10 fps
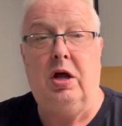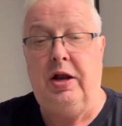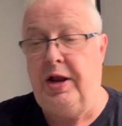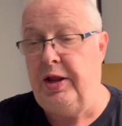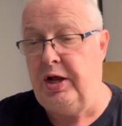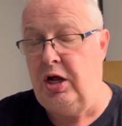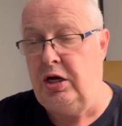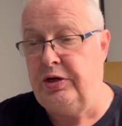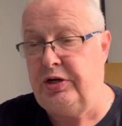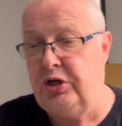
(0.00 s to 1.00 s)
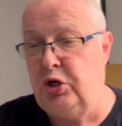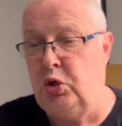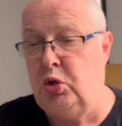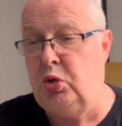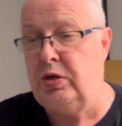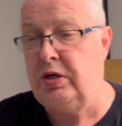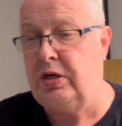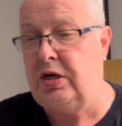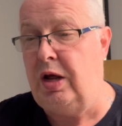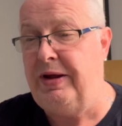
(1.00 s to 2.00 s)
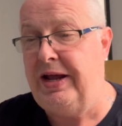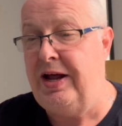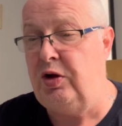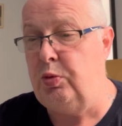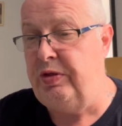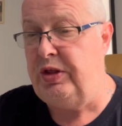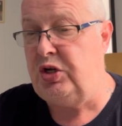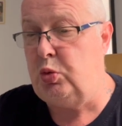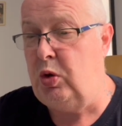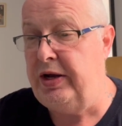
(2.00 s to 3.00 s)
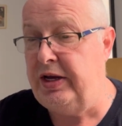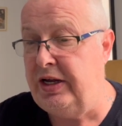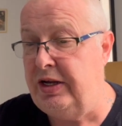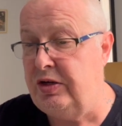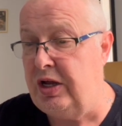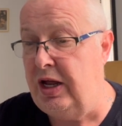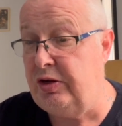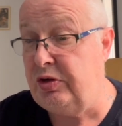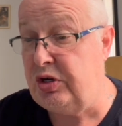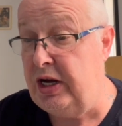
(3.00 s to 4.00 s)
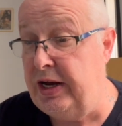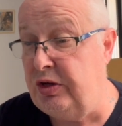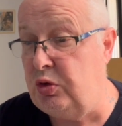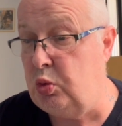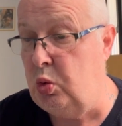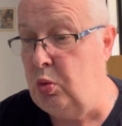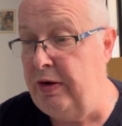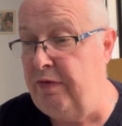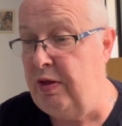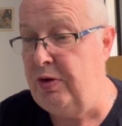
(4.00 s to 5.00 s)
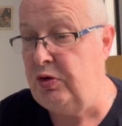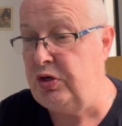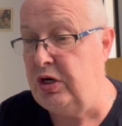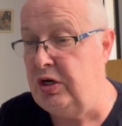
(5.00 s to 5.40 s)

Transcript: Another article coming out with this one is Iceland's one of the most